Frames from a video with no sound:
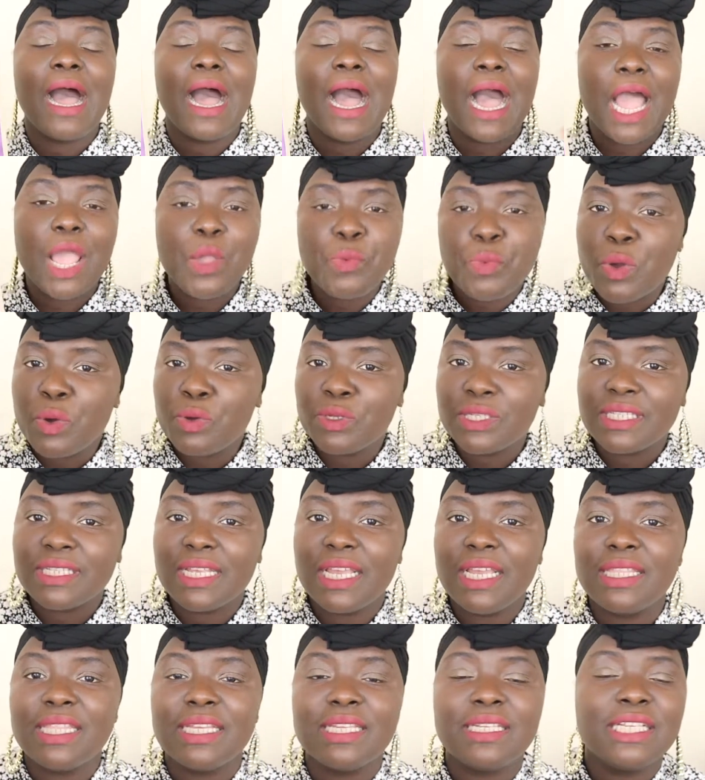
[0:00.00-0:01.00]
I will
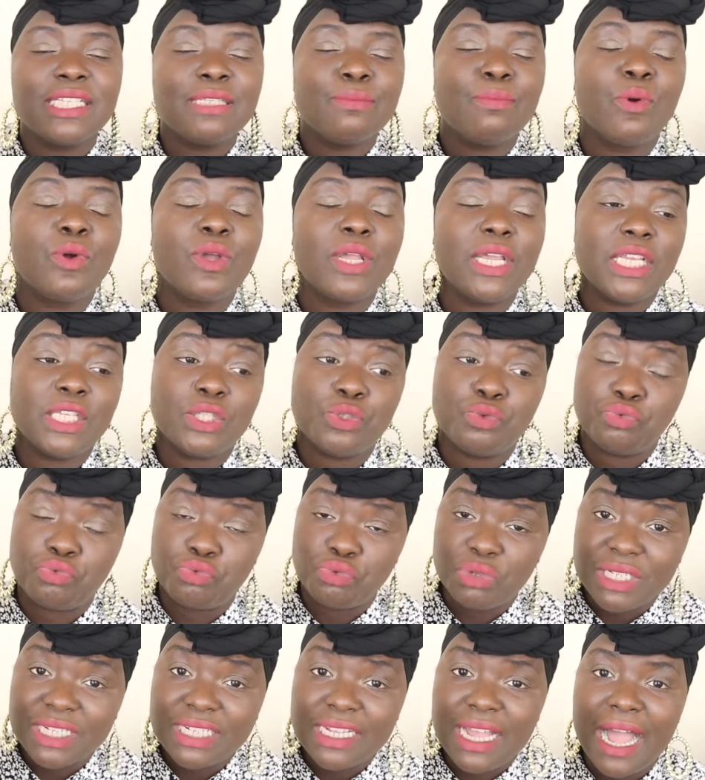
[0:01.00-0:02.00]
say that this book is
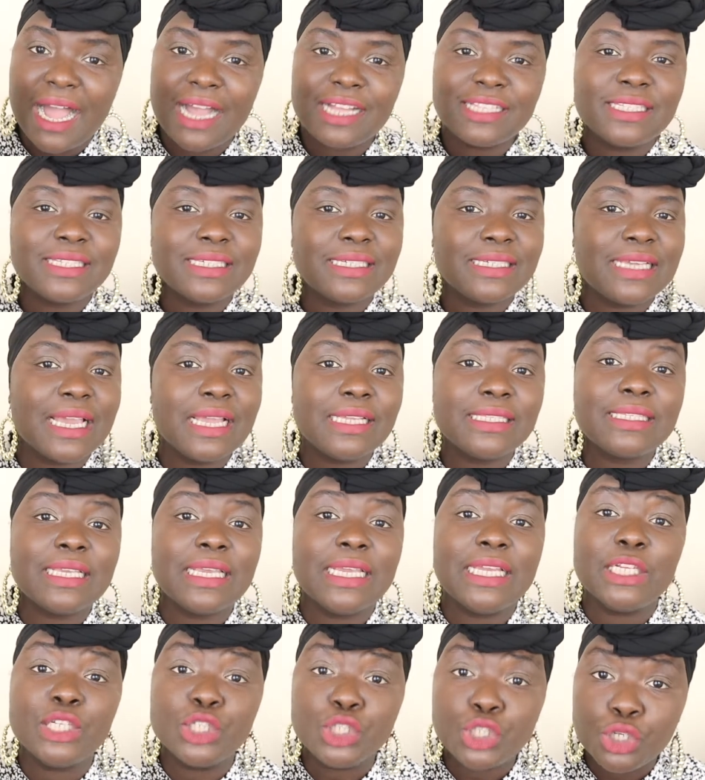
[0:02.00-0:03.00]
really hard to get
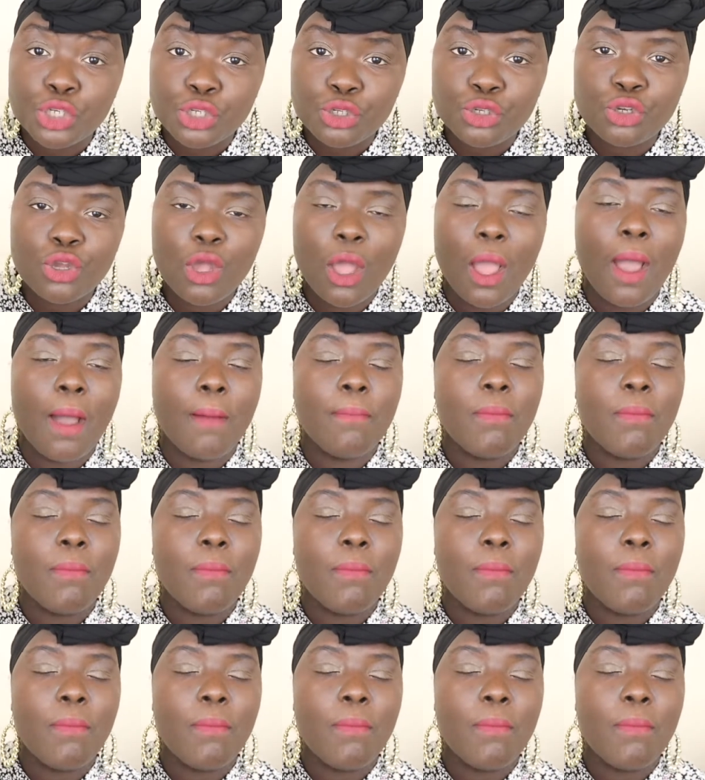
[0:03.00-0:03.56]
into,